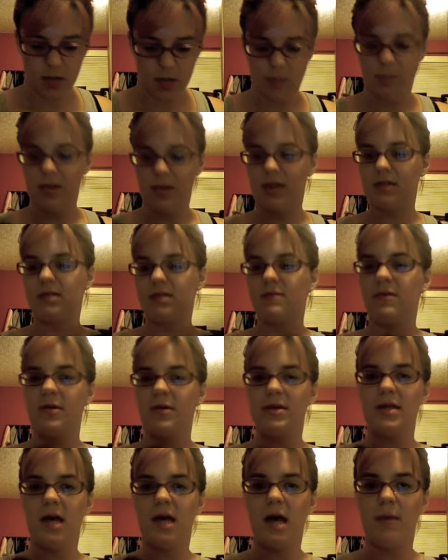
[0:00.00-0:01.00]
because the very
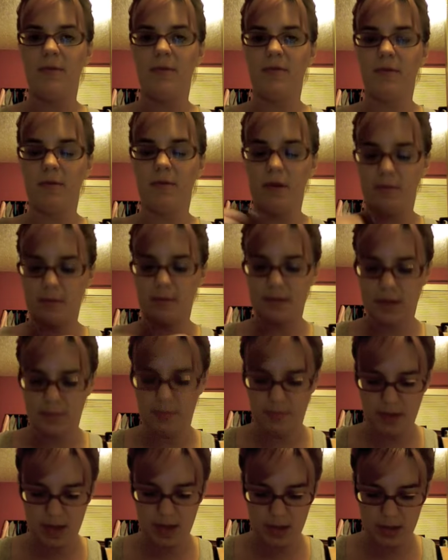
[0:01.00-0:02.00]
top of it when it was
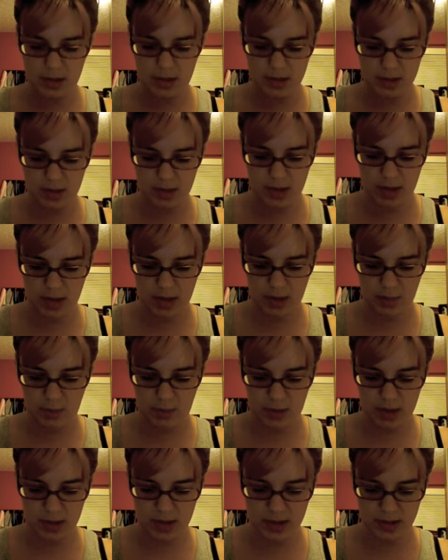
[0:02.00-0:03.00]
unbuttoned
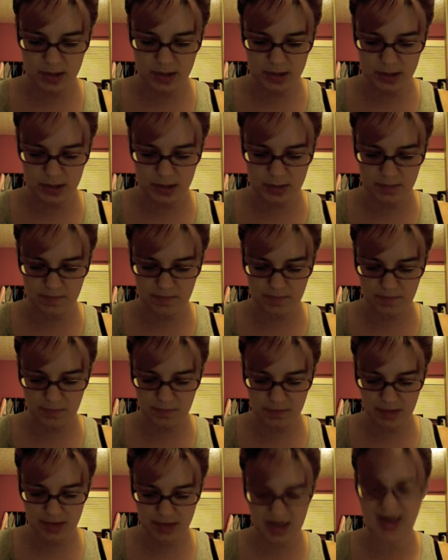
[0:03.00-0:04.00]
was
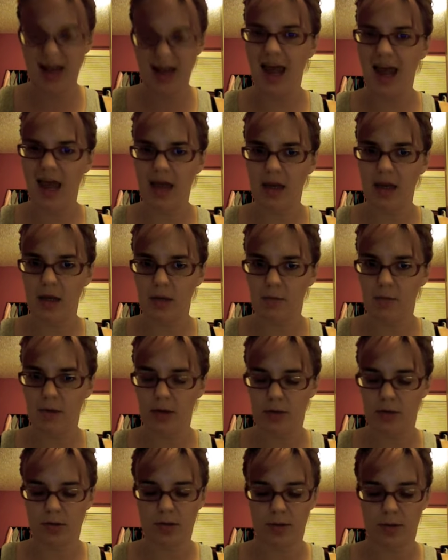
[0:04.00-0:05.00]
kind of hanging
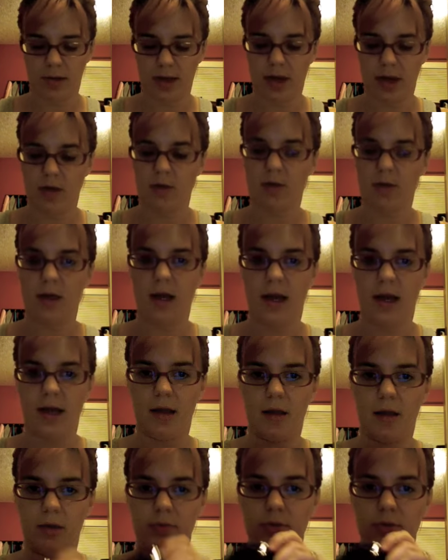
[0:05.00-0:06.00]
weird, so I got a hook and eye
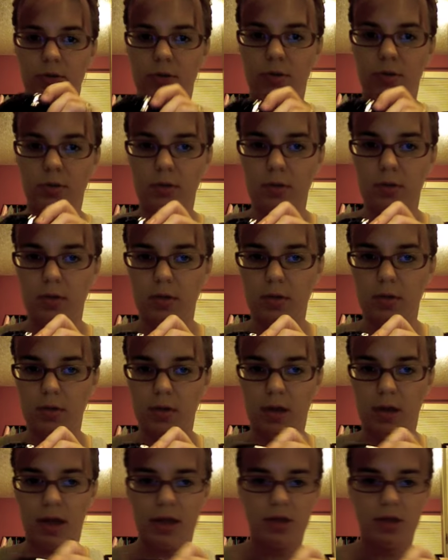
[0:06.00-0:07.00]
closure
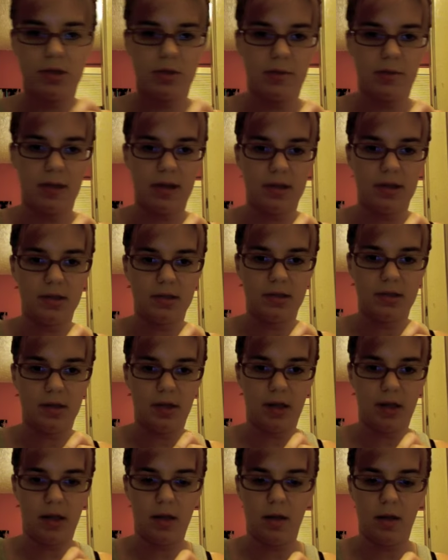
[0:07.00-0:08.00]
at Joann's
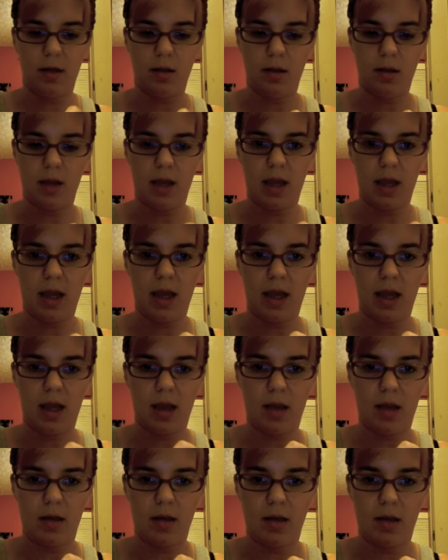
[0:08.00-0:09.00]
tonight,
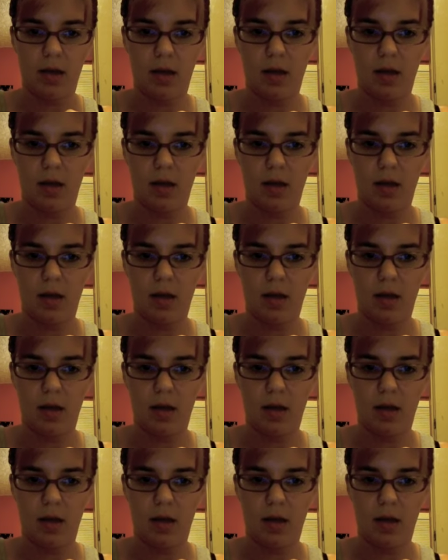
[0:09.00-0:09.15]
and